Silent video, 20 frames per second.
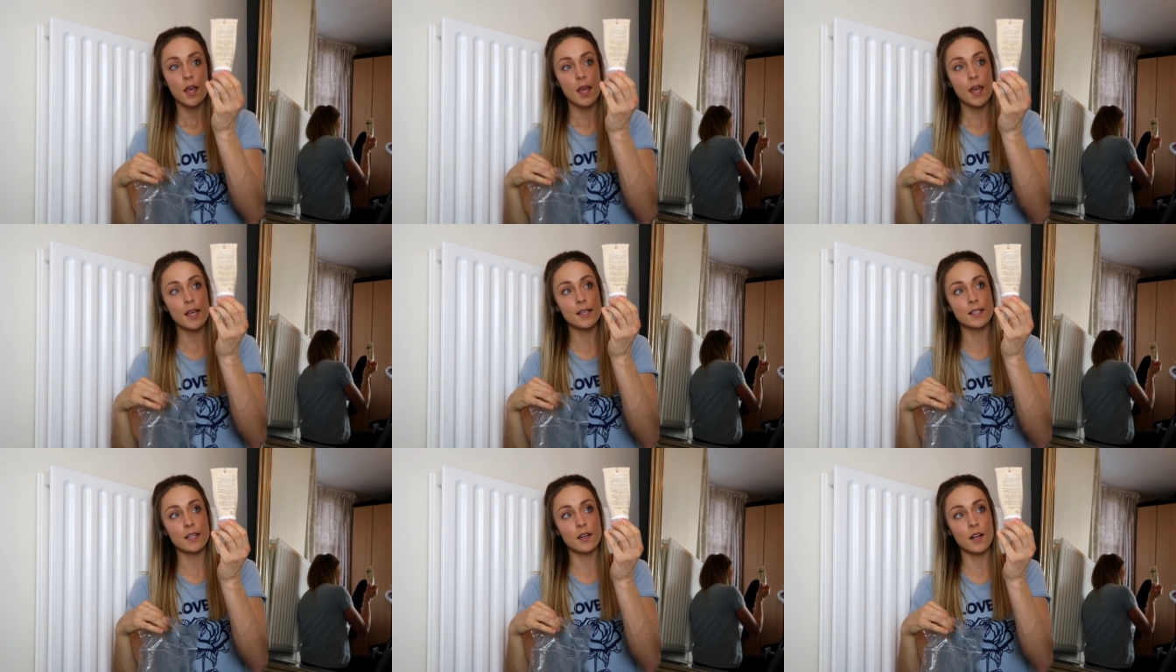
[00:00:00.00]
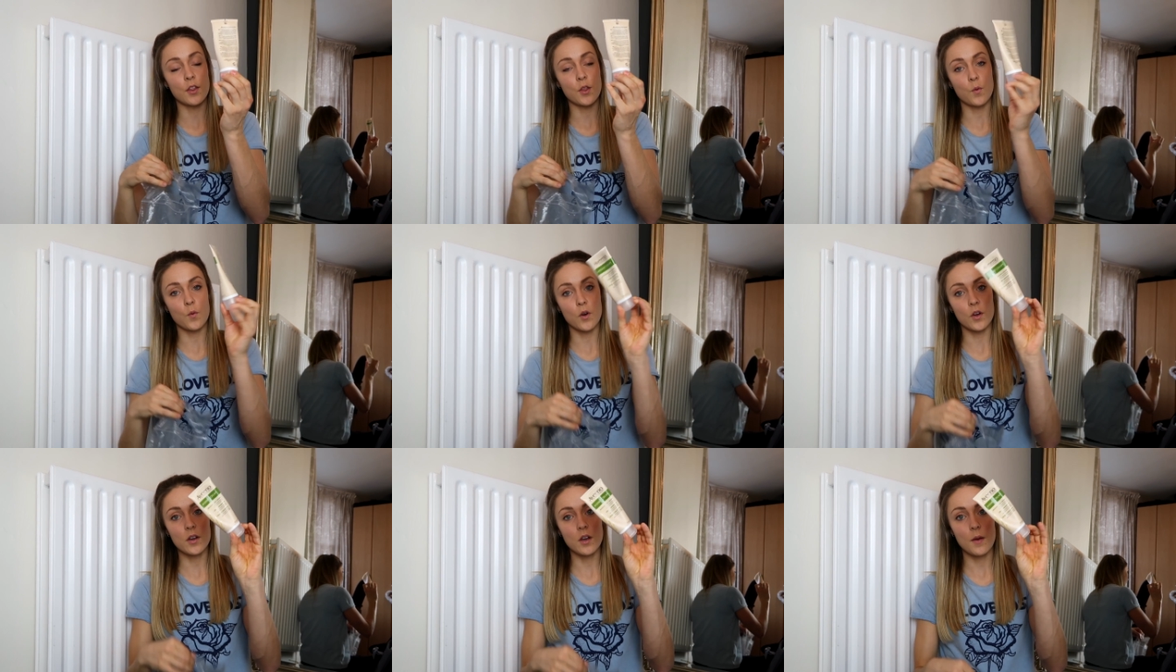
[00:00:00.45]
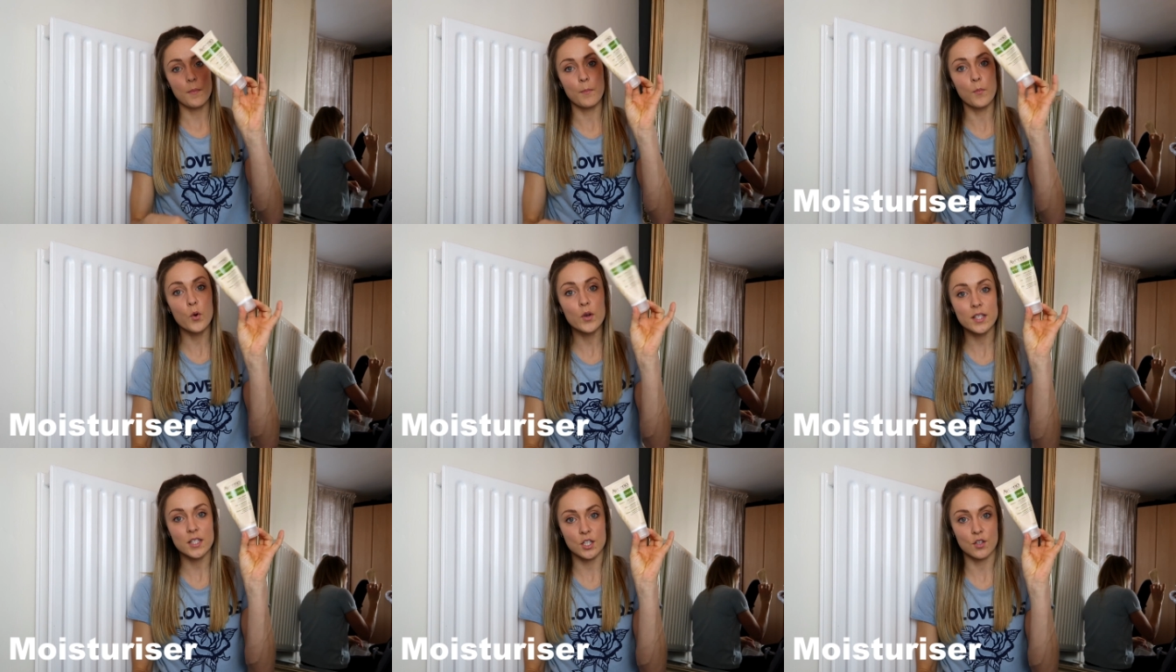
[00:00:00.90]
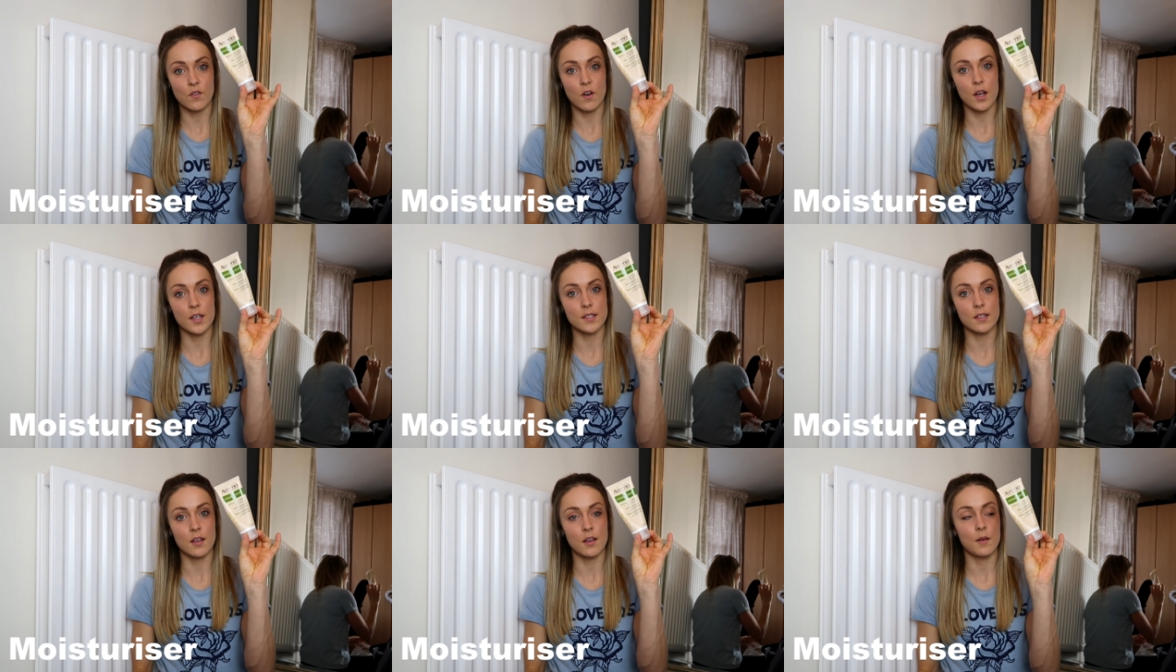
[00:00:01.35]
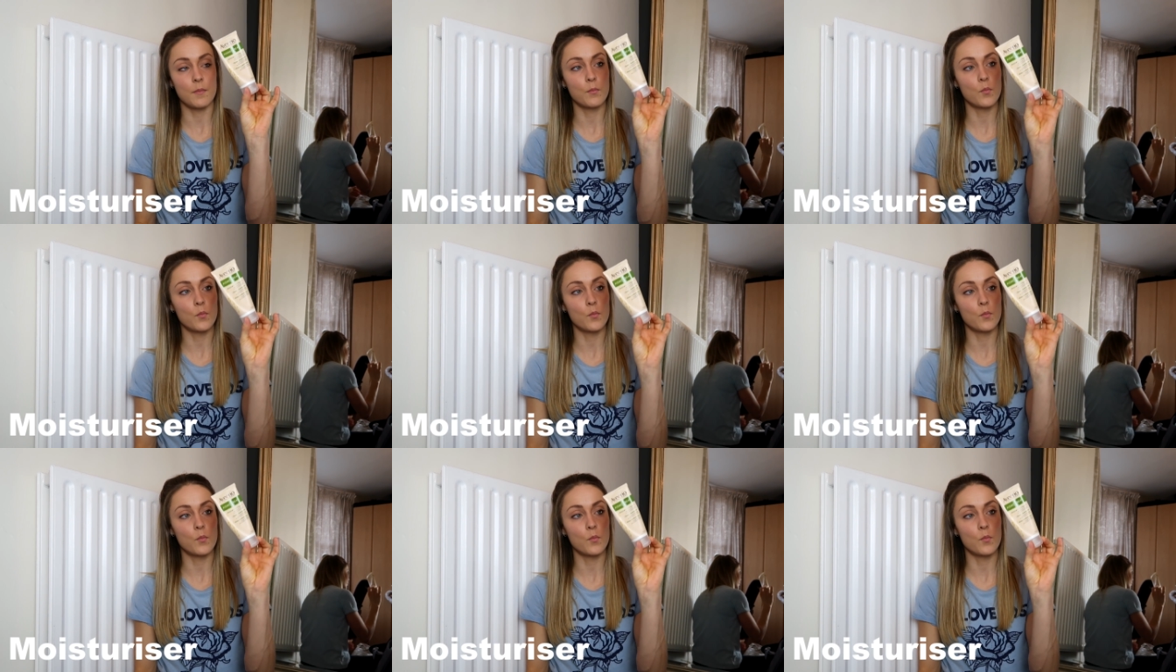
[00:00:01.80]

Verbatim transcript: here's another one. Moisturiser.